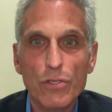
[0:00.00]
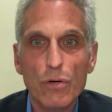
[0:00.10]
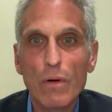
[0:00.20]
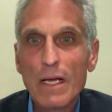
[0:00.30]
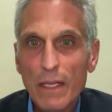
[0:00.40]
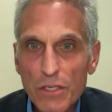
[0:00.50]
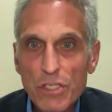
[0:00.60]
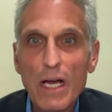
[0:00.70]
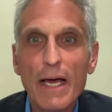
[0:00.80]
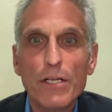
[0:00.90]
So the
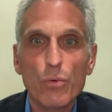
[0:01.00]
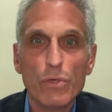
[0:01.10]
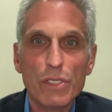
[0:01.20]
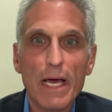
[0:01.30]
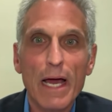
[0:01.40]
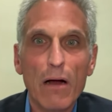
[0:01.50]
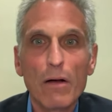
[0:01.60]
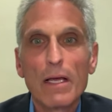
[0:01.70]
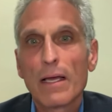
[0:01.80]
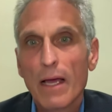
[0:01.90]
science was there.